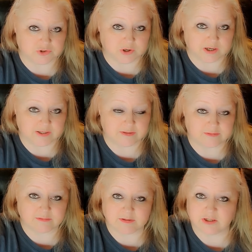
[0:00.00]
try it.
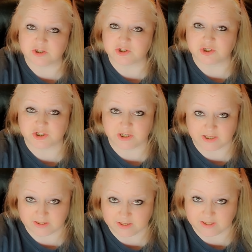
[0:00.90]
She
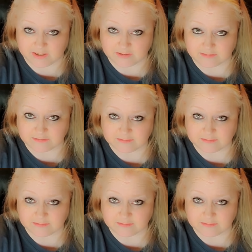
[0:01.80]
didn't like it.